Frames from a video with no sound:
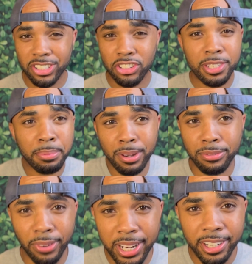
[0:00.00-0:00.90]
you should be
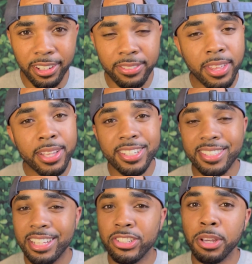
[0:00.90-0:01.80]
afraid of, just
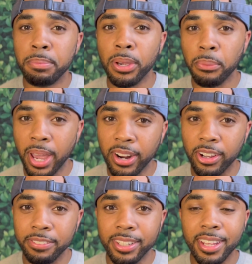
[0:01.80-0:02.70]
that you could be aware
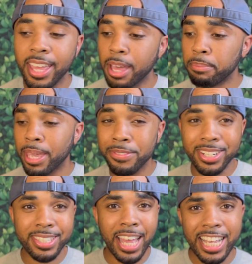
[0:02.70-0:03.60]
of it and be able to
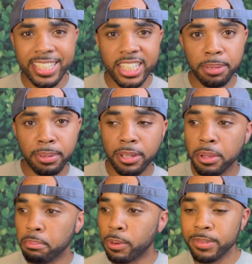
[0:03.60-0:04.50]
sidestep it,
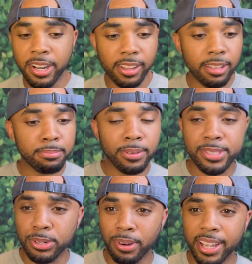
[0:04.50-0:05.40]
move to the left, move
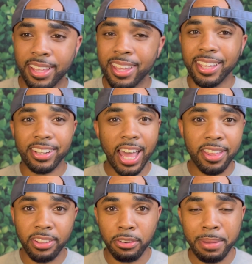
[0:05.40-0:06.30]
to the right,
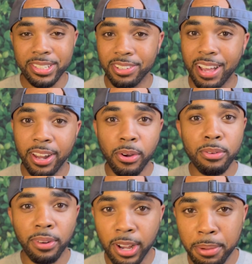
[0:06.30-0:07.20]
grab information on how to
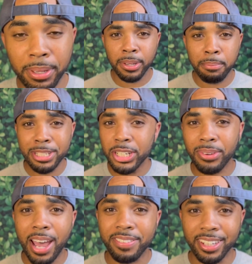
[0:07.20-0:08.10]
overcome it. But you don't
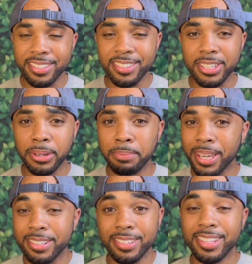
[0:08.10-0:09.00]
have to listen to it because
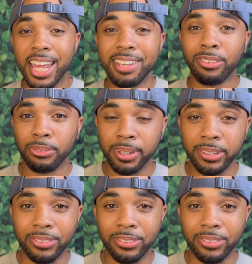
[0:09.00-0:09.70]
because it's not even real.